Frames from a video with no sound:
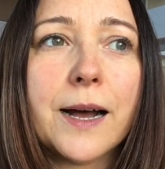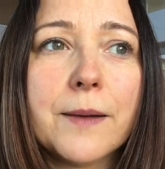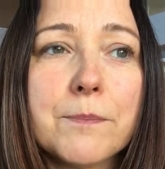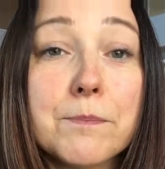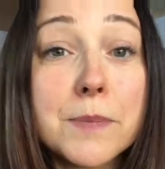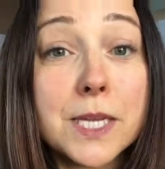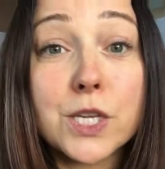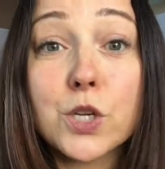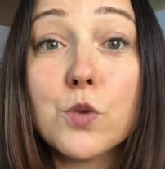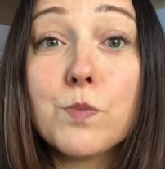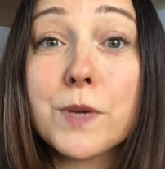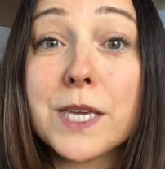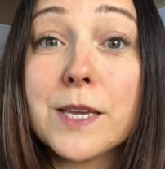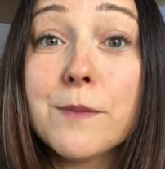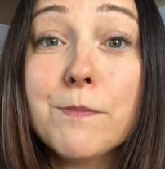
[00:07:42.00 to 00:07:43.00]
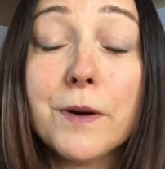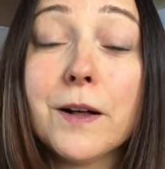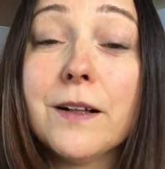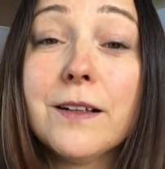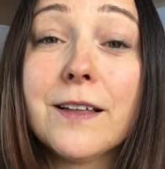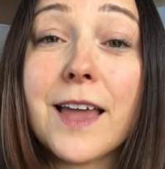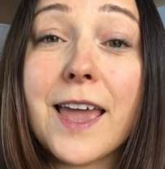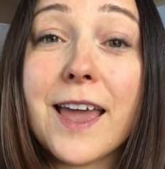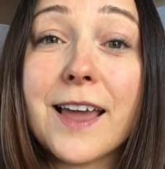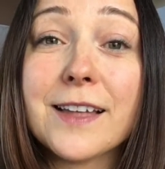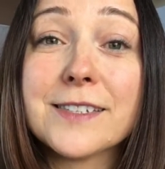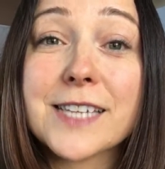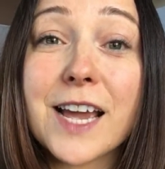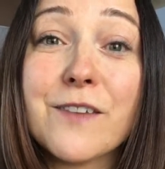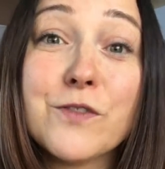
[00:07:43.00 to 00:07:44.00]
meet new people
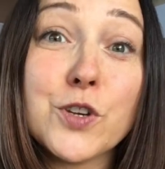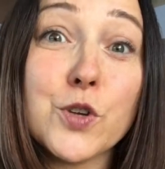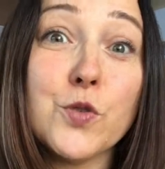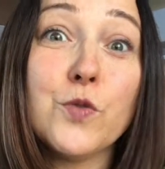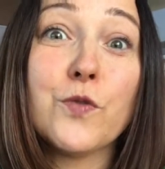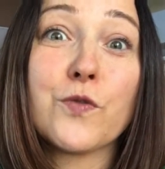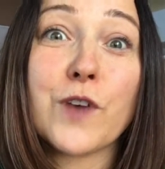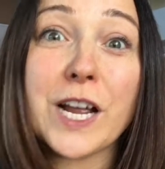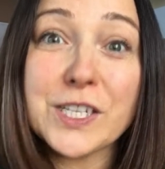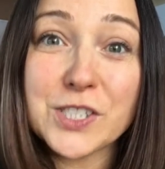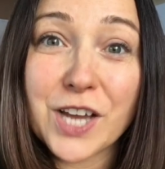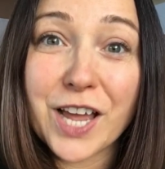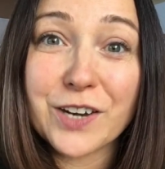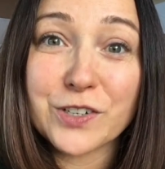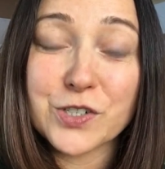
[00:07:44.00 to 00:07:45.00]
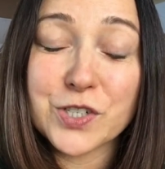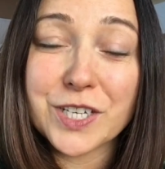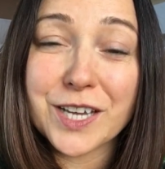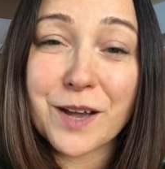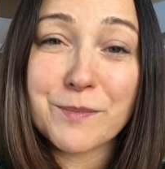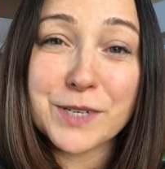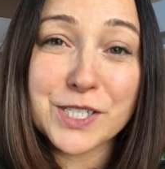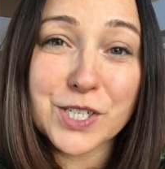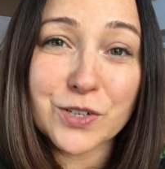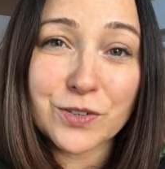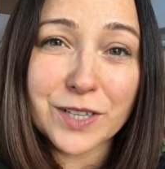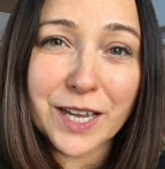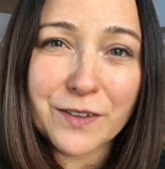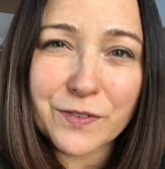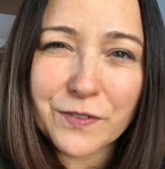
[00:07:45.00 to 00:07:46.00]
and have new, fresh energy come into
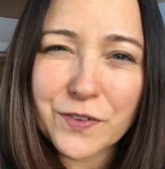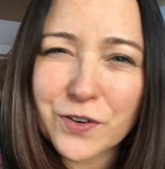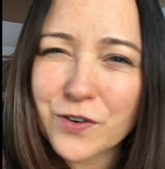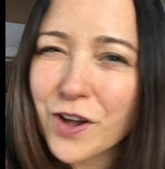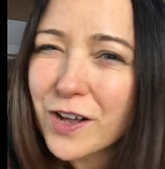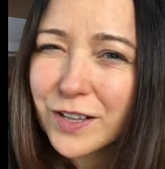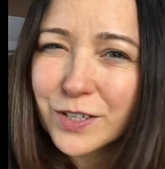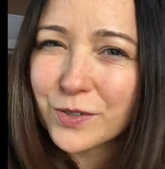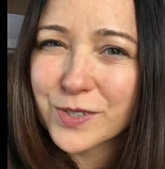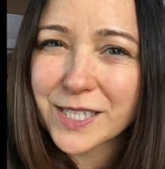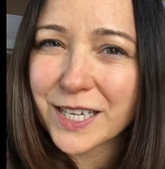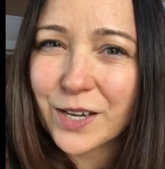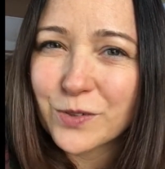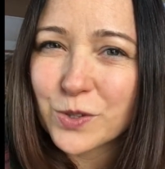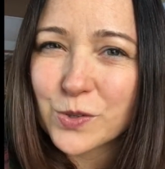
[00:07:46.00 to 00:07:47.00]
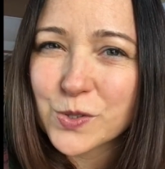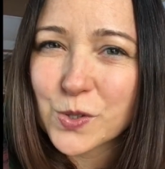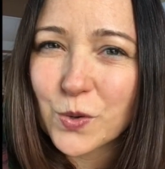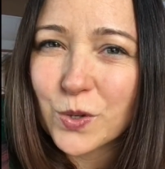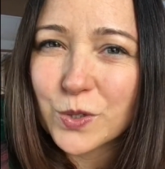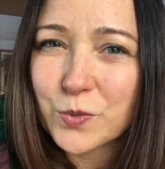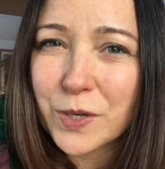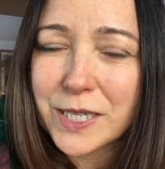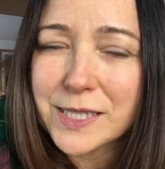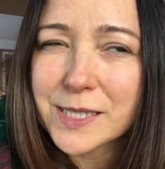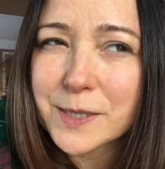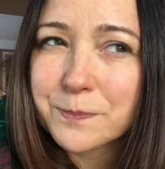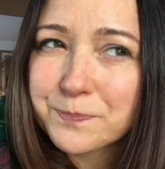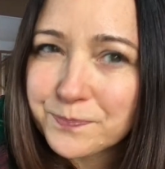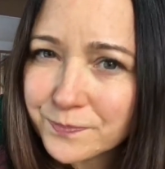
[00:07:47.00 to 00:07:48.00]
your life if you're not closing out those old
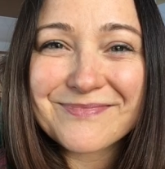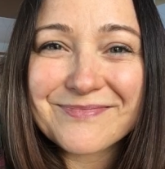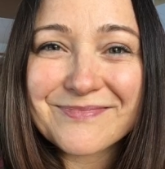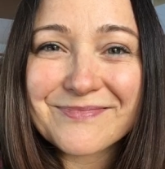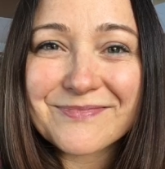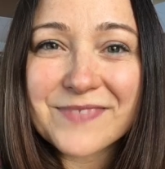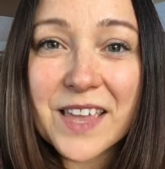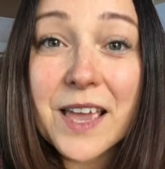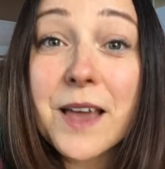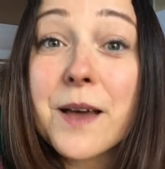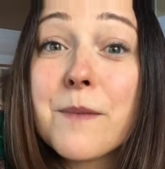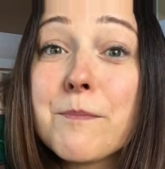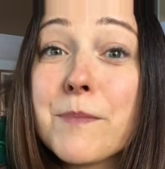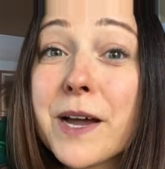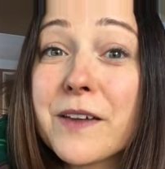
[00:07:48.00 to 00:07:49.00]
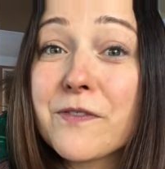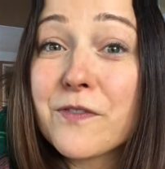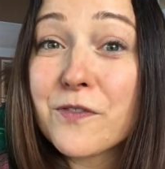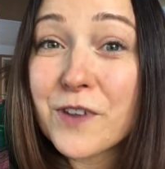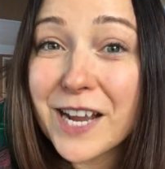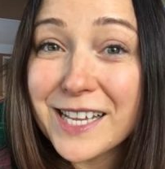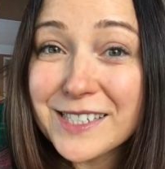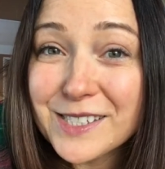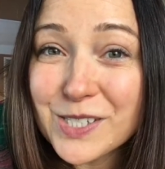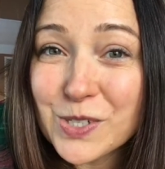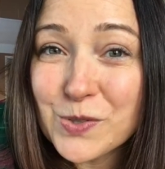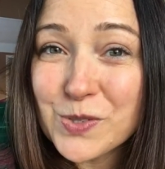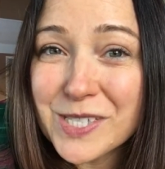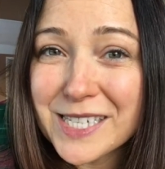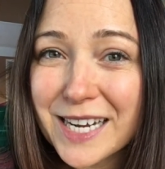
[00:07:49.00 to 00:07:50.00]
ones? My friends
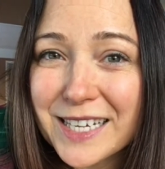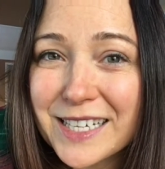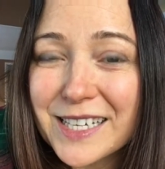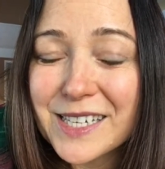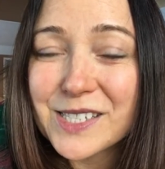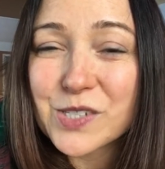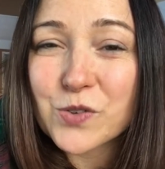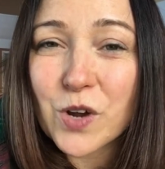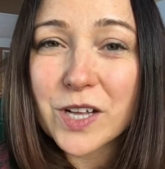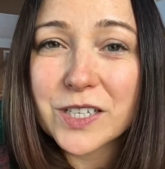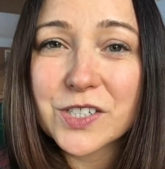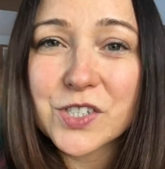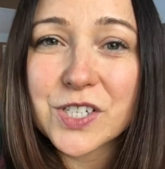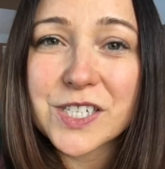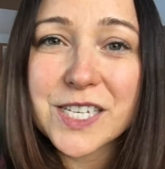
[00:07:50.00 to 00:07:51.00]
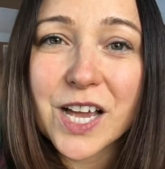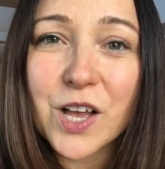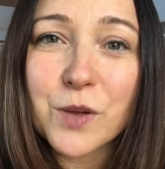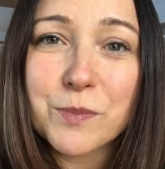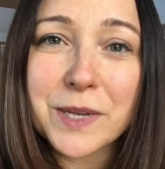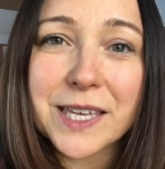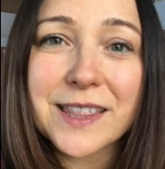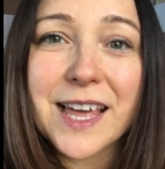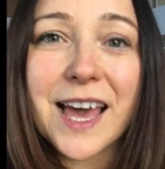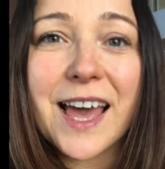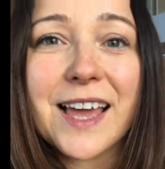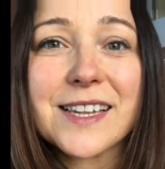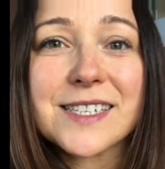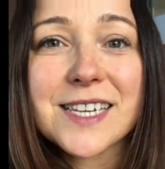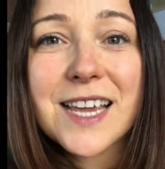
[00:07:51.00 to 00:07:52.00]
who study astrology tell me
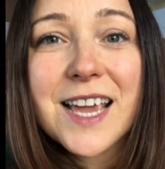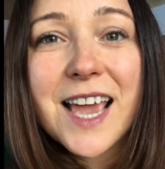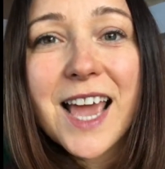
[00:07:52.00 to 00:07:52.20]
that